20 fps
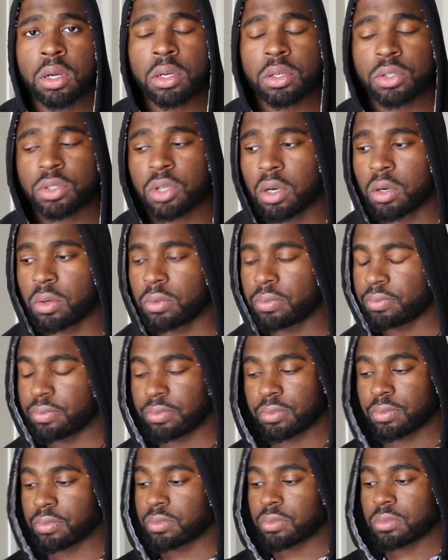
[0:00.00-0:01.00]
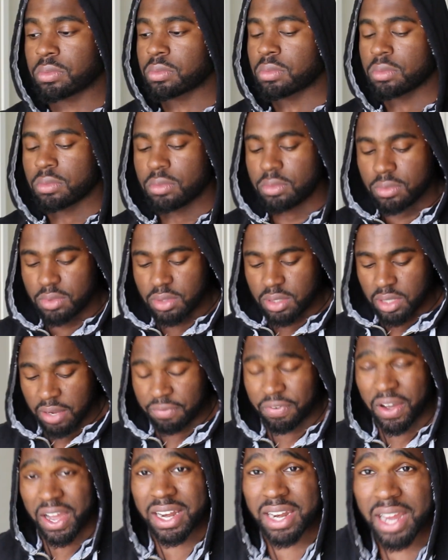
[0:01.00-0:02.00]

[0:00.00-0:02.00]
So, if I